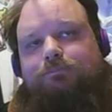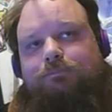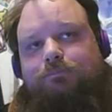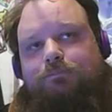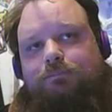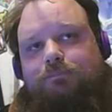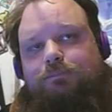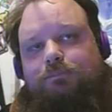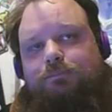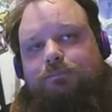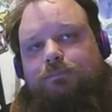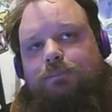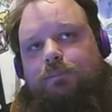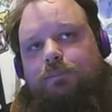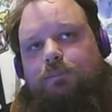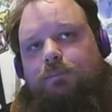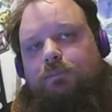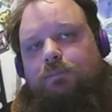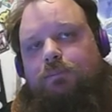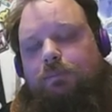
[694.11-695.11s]

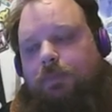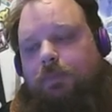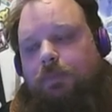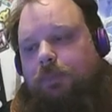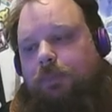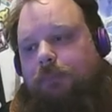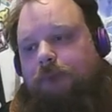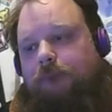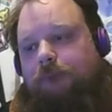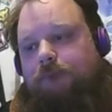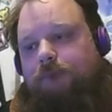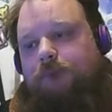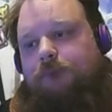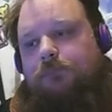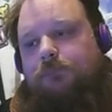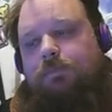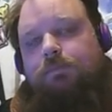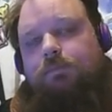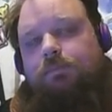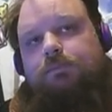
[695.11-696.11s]

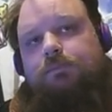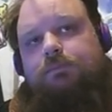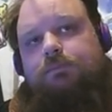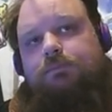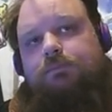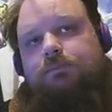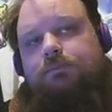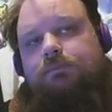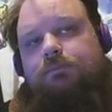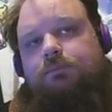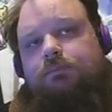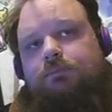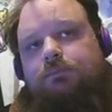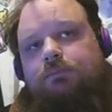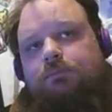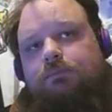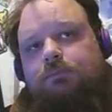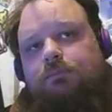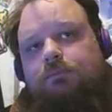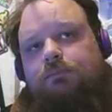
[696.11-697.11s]

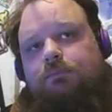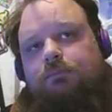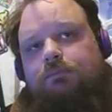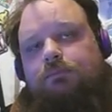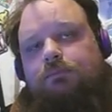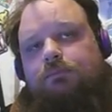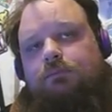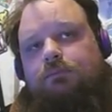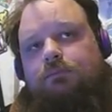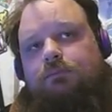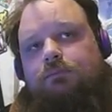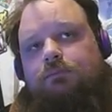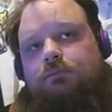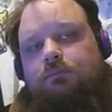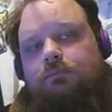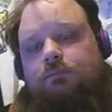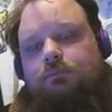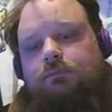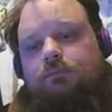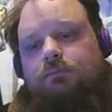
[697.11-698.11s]

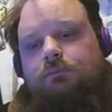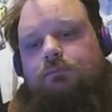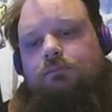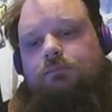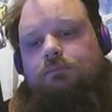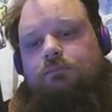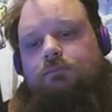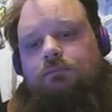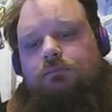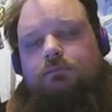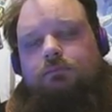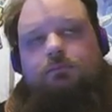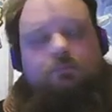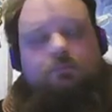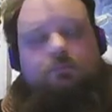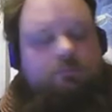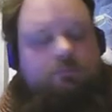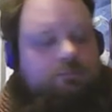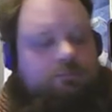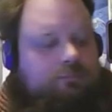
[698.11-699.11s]

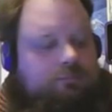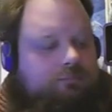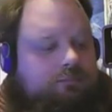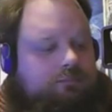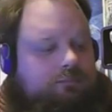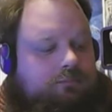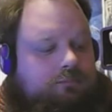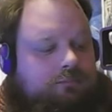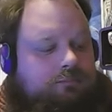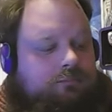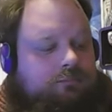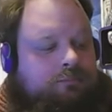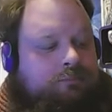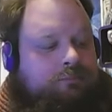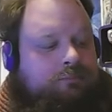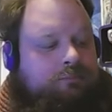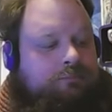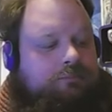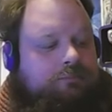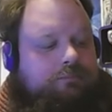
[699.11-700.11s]

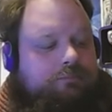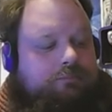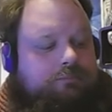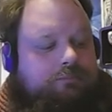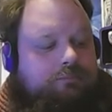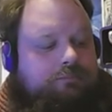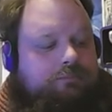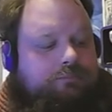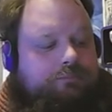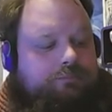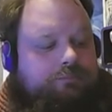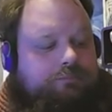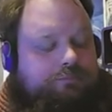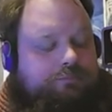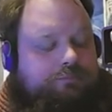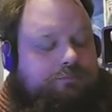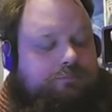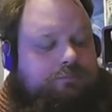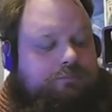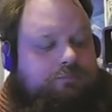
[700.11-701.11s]

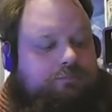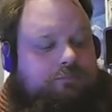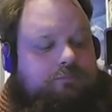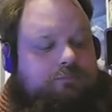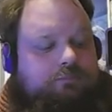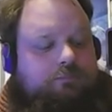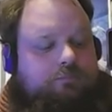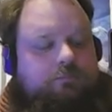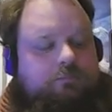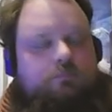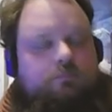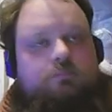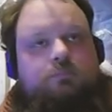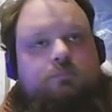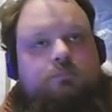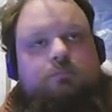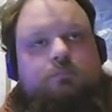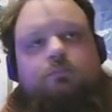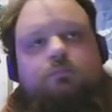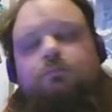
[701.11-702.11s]
No words are spoken by the person on screen.